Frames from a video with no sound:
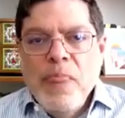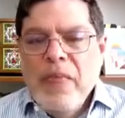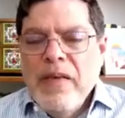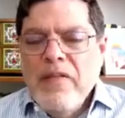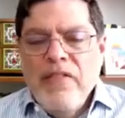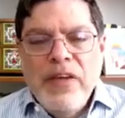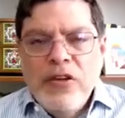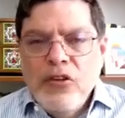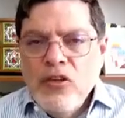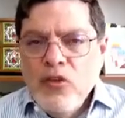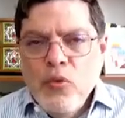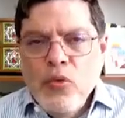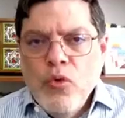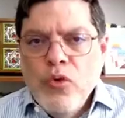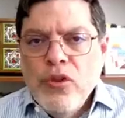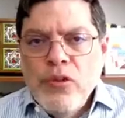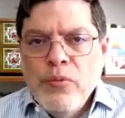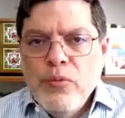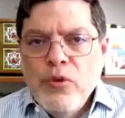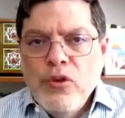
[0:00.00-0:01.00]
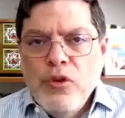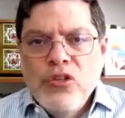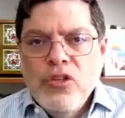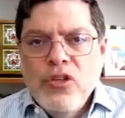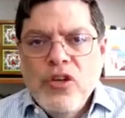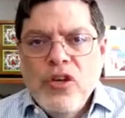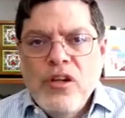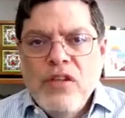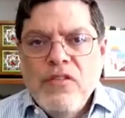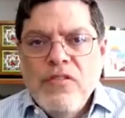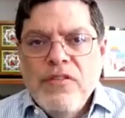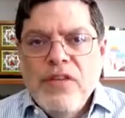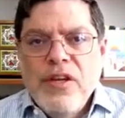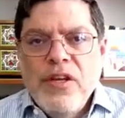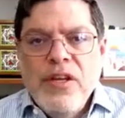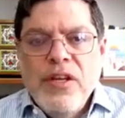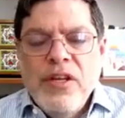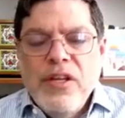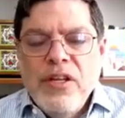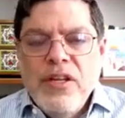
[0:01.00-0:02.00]
If there's war in the Persian Gulf,
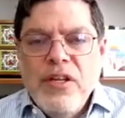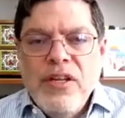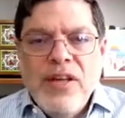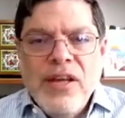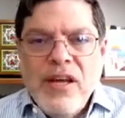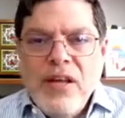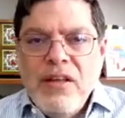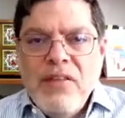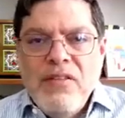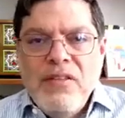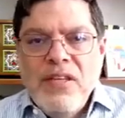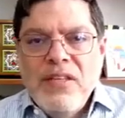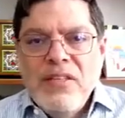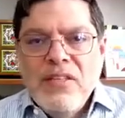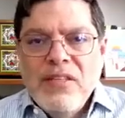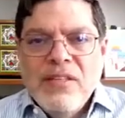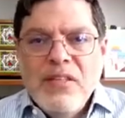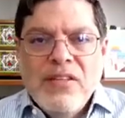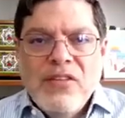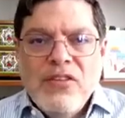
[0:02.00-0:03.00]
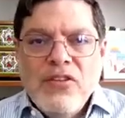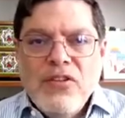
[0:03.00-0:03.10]
none of these